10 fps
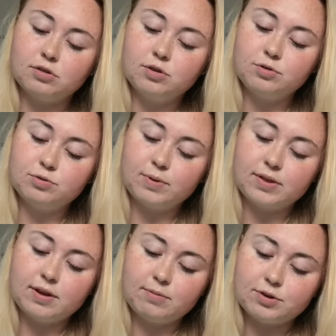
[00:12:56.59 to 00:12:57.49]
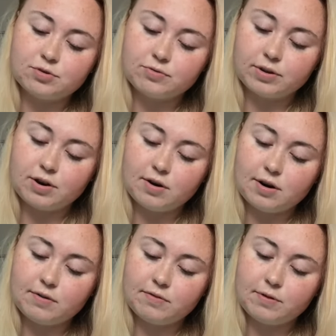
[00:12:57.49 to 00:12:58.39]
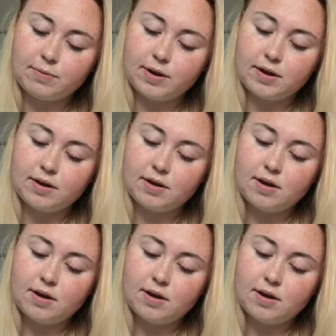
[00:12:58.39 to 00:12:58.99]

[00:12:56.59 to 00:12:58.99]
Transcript: loose with it, which is really hard for me,